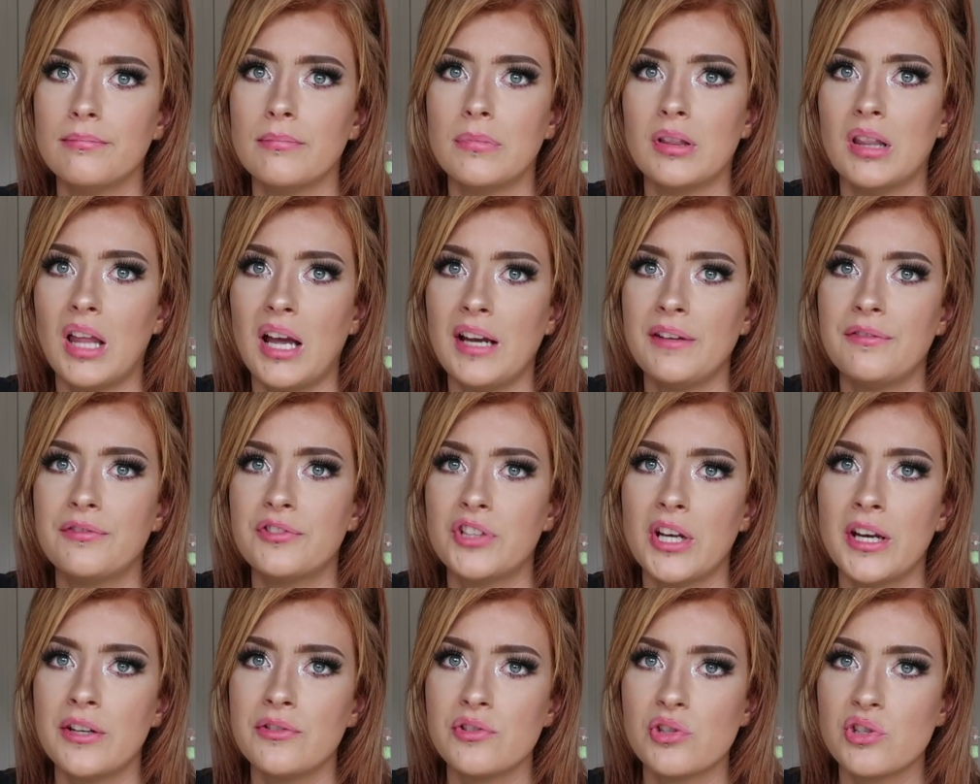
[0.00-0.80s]
Life
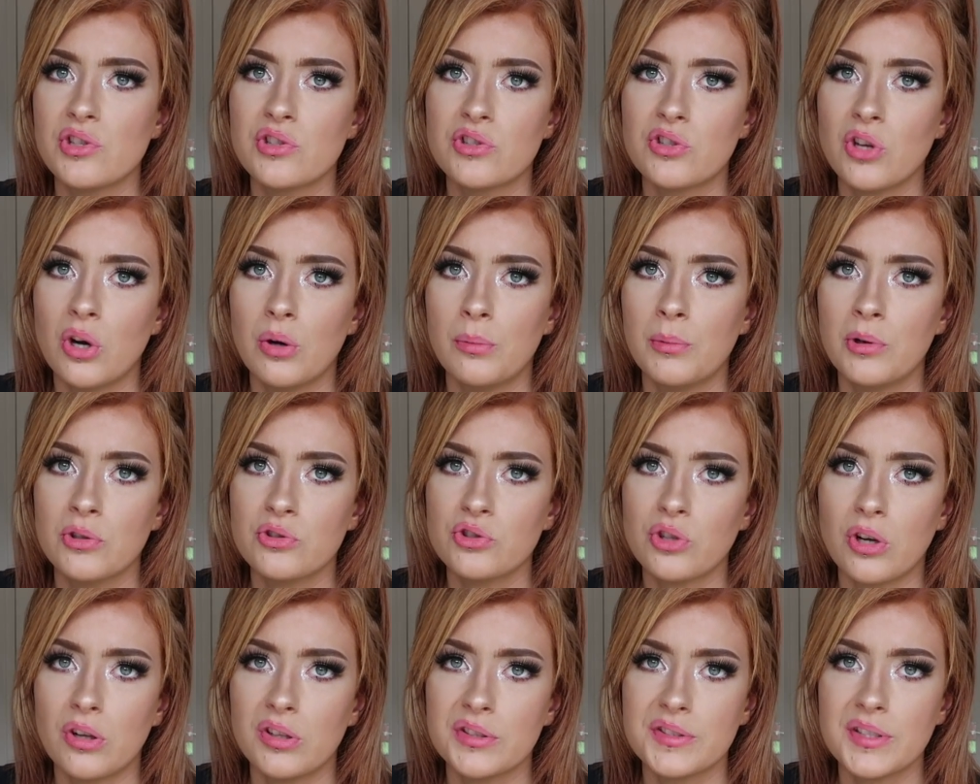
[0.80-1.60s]
changes so
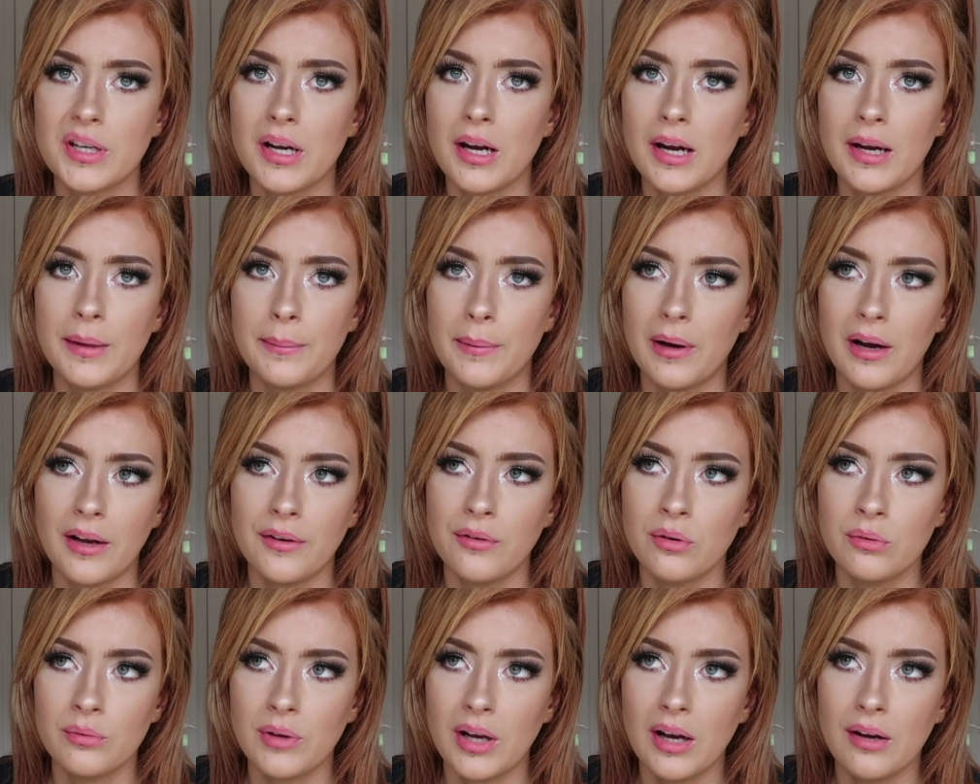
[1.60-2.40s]
much all the time. I
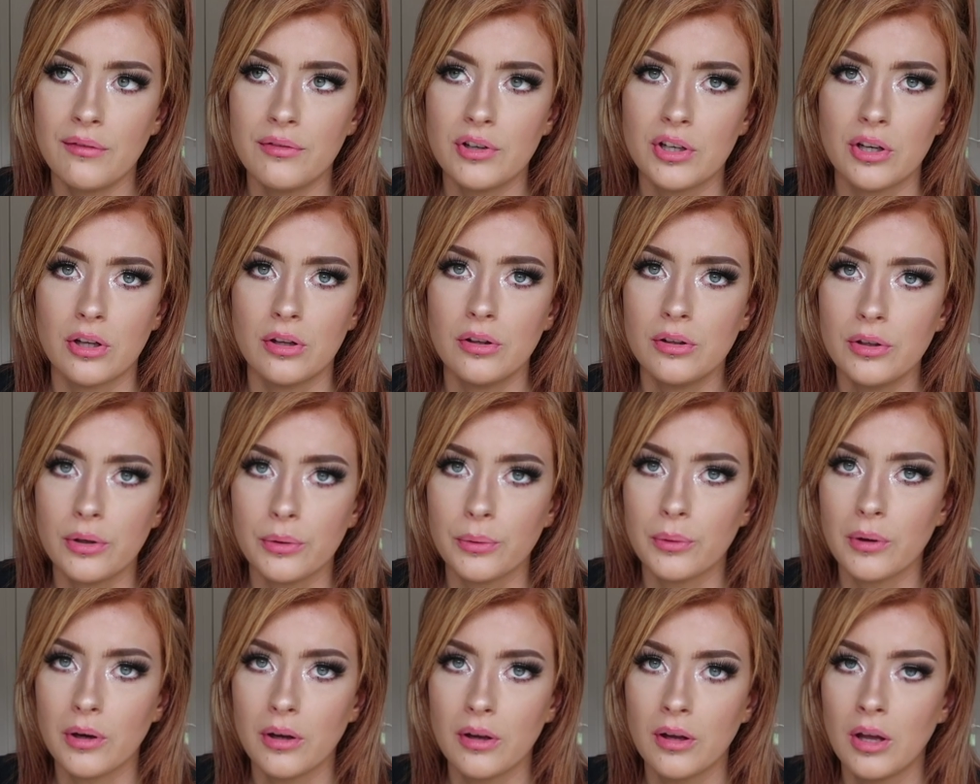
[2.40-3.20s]
don't have a
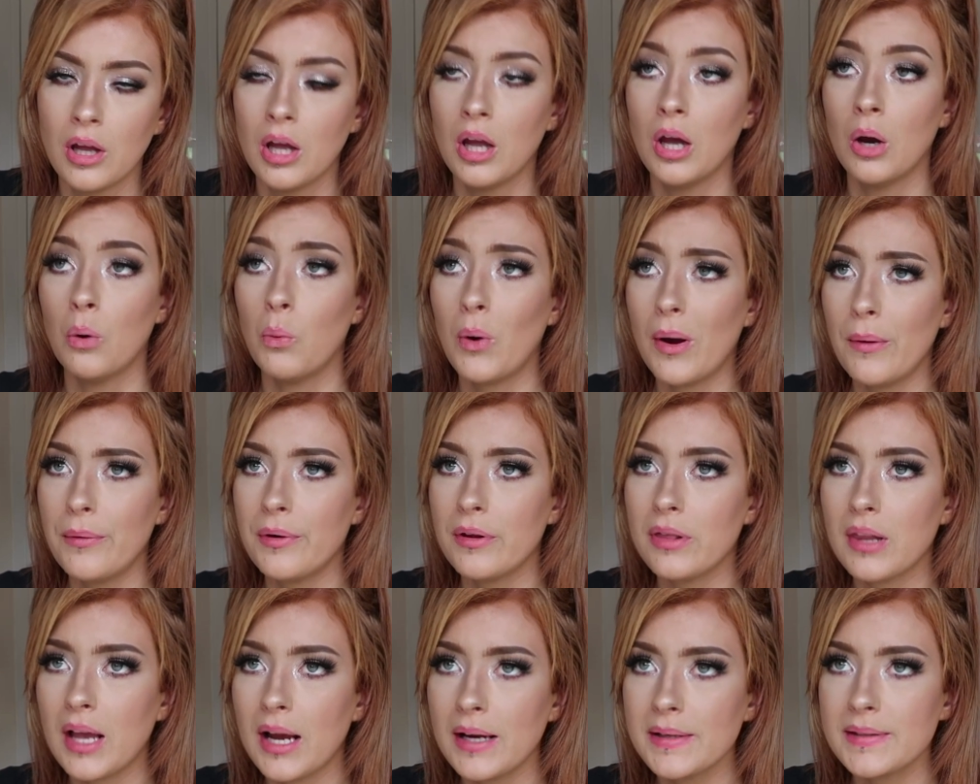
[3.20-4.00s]
clue. Where
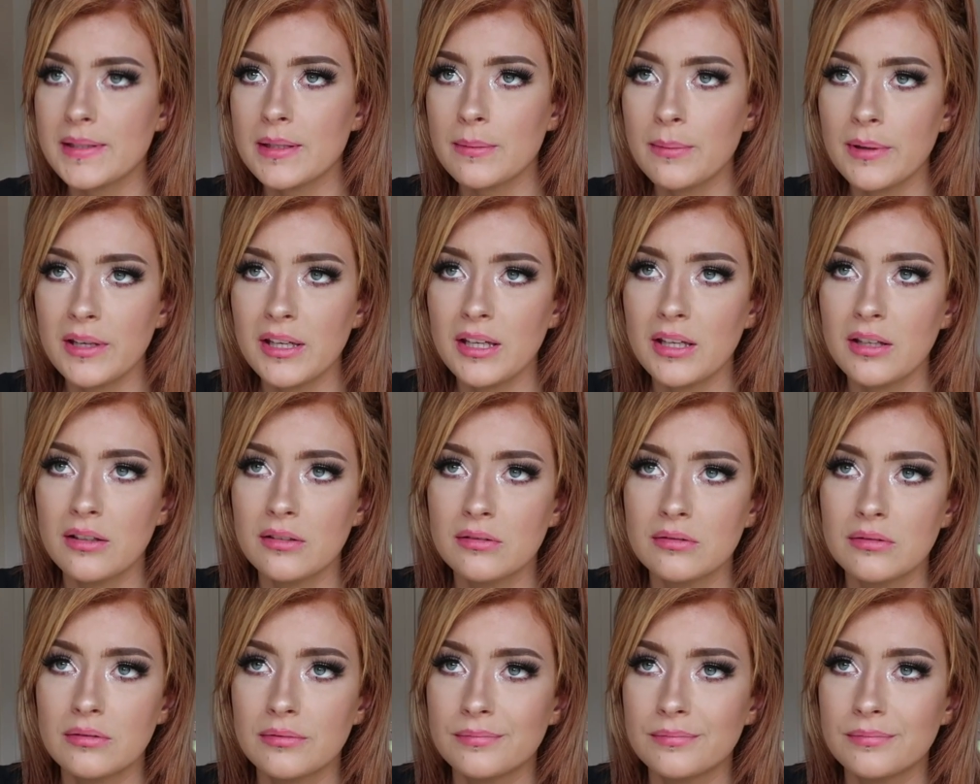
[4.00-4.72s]
would I like to be?